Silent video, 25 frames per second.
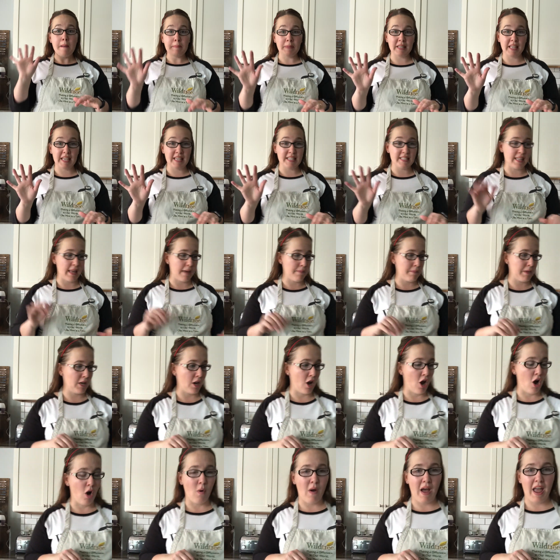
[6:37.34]
please let me
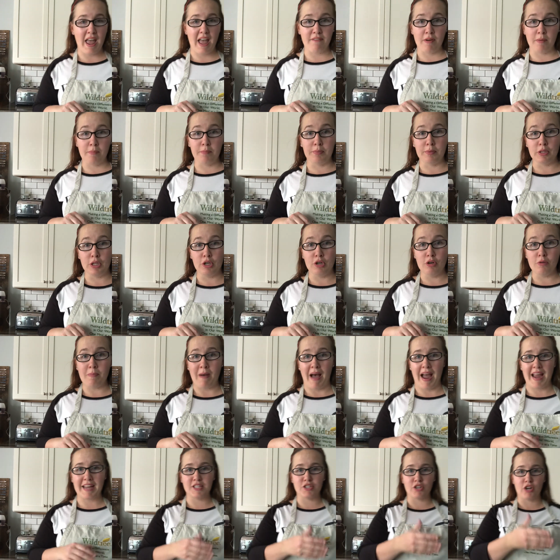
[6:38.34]
know. I have a blue
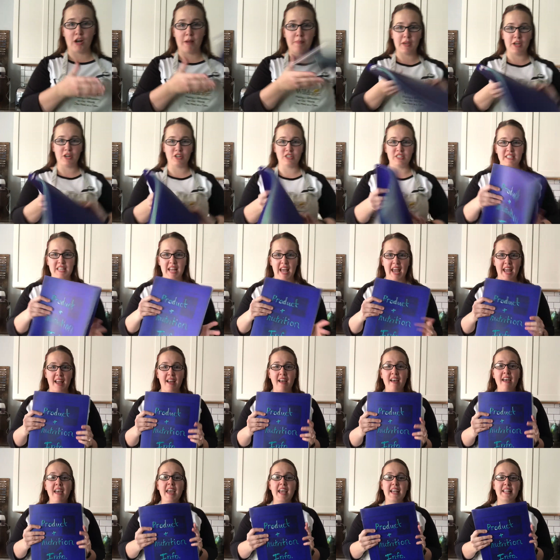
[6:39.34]
binder up here
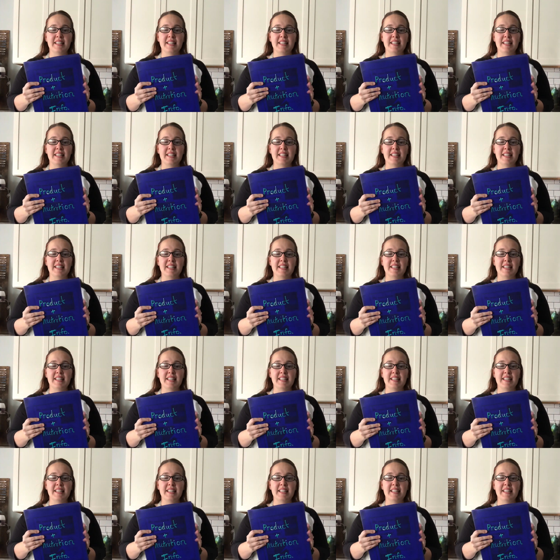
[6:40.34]
today.